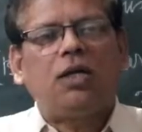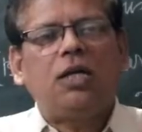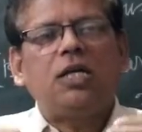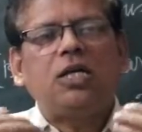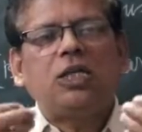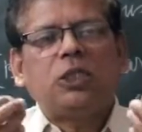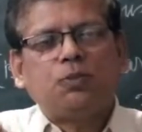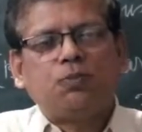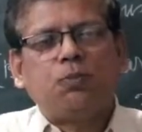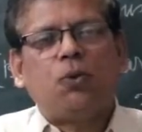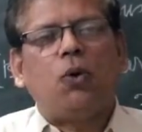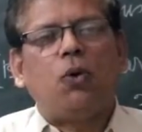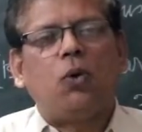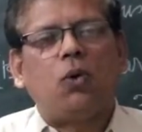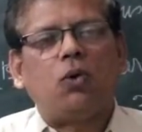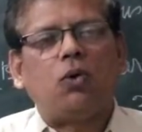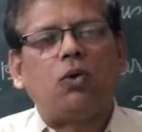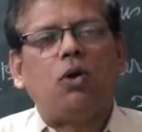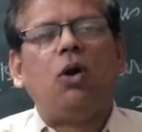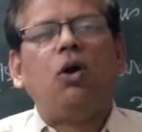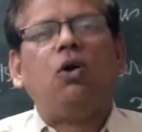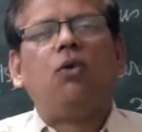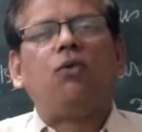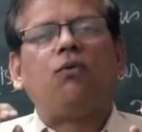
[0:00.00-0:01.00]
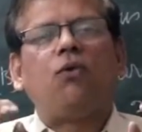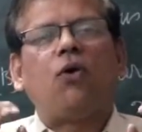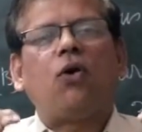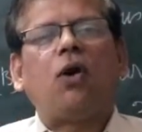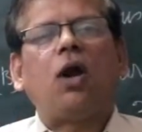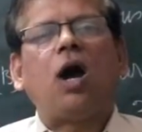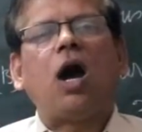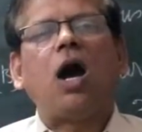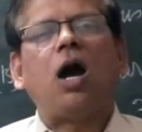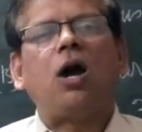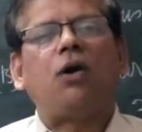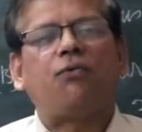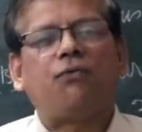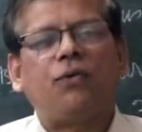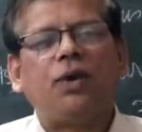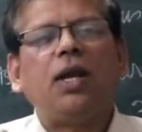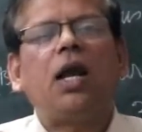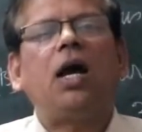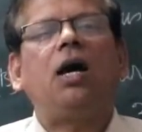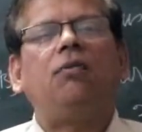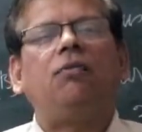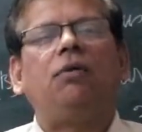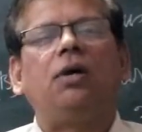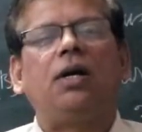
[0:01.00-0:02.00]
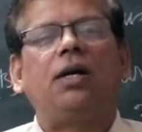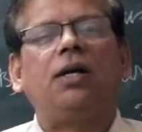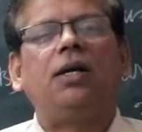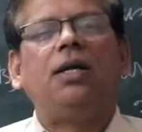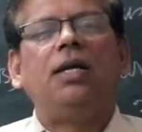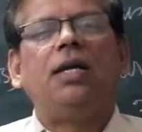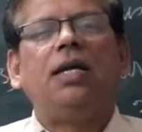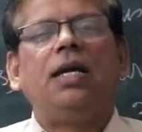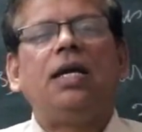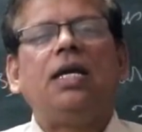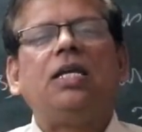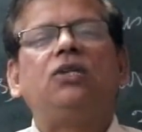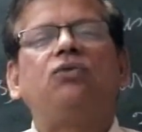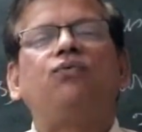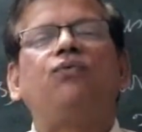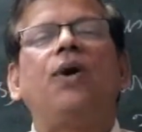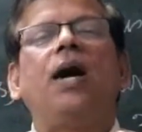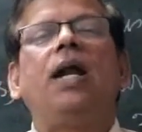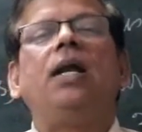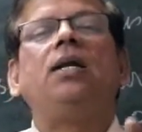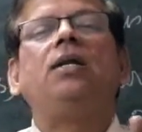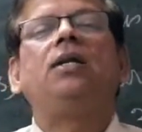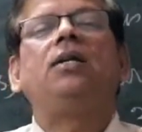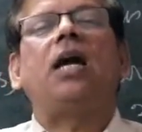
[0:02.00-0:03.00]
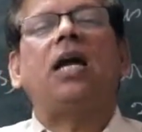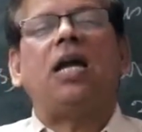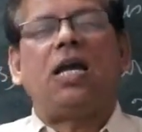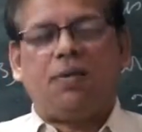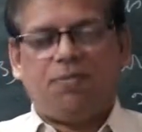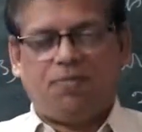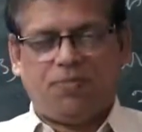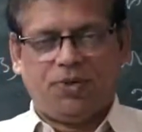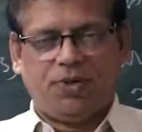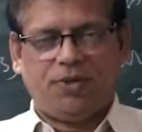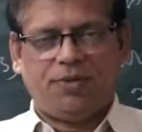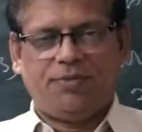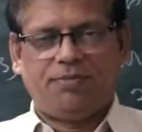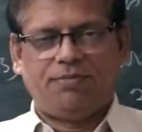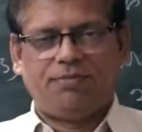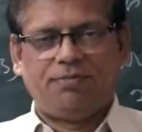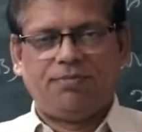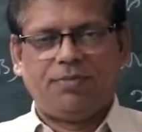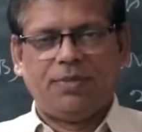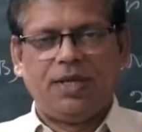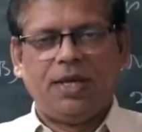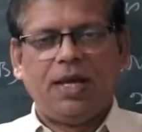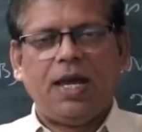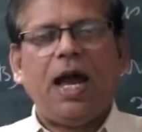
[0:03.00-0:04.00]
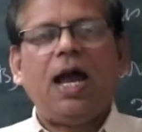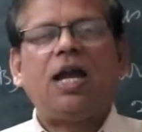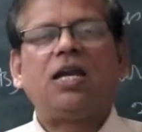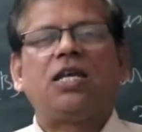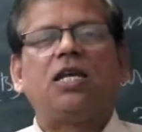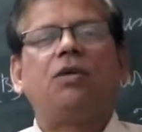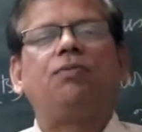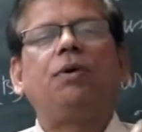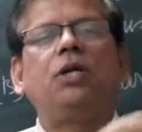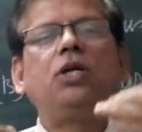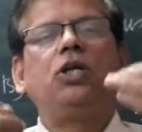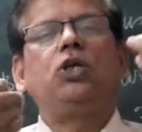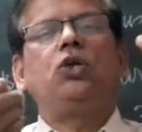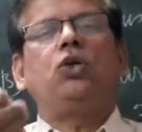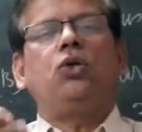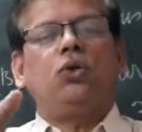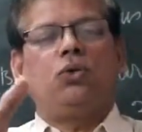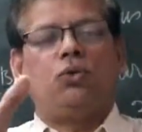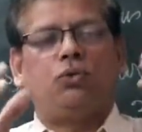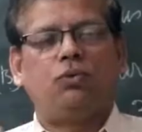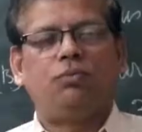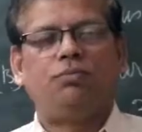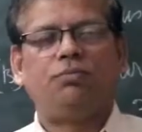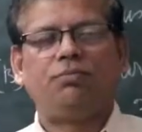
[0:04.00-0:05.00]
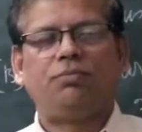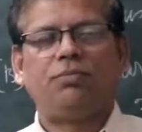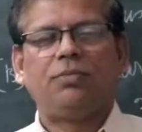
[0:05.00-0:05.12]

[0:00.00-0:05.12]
he spoke for half an hour is well typed and given to you,